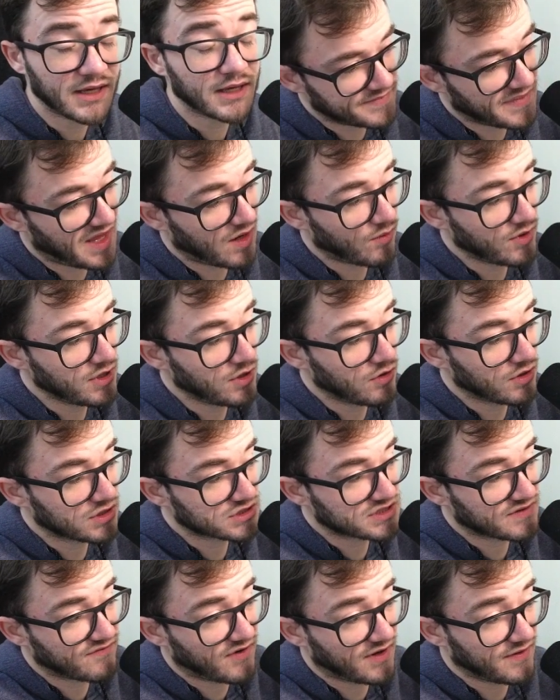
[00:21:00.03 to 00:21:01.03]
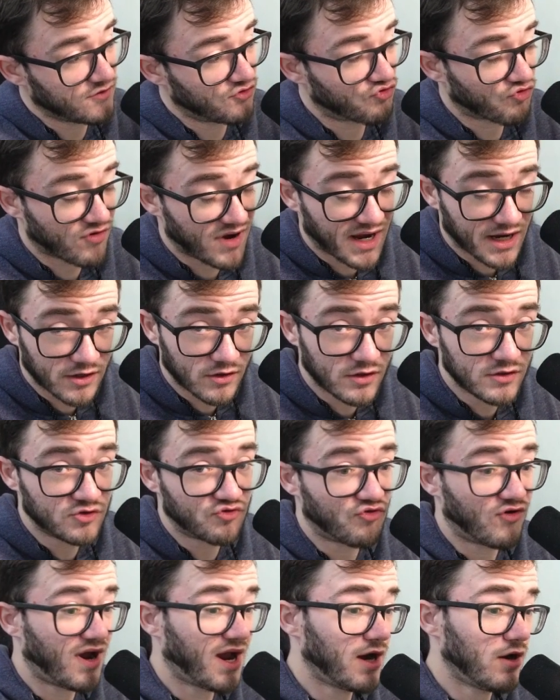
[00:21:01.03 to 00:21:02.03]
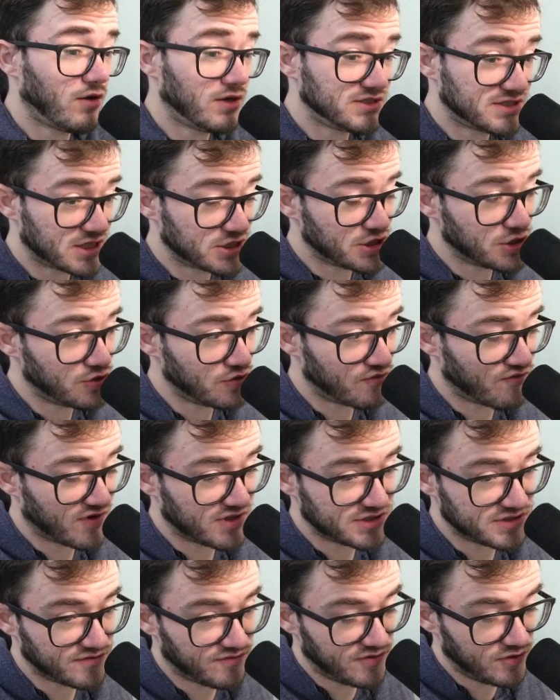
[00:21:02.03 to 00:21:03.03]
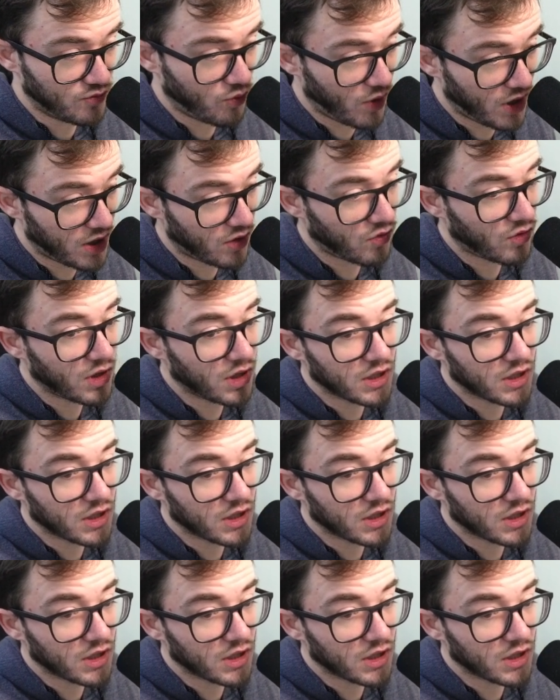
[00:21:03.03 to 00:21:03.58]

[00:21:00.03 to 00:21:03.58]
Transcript: Now, when you look at stuff like the Dragonite is actually doing relatively well.